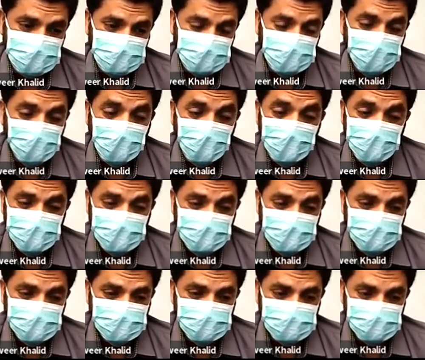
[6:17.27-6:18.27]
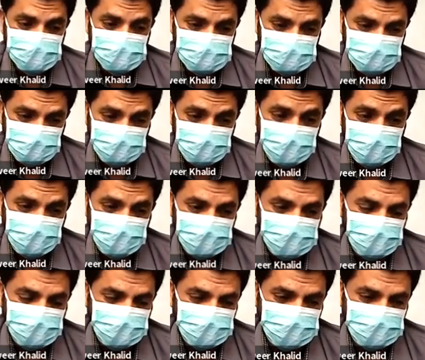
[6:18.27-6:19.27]
Why we give
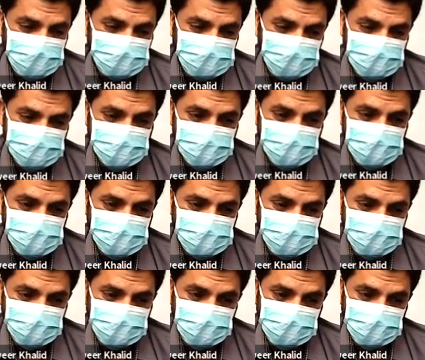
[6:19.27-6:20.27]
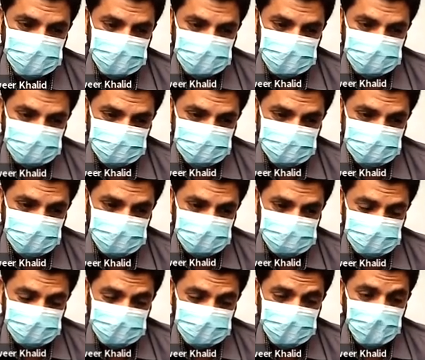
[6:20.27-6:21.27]
antibiotic in patient with the upper GI
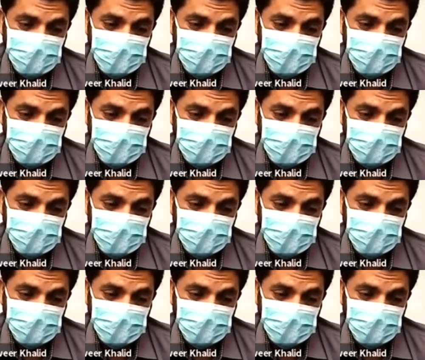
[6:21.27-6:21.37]
bleed?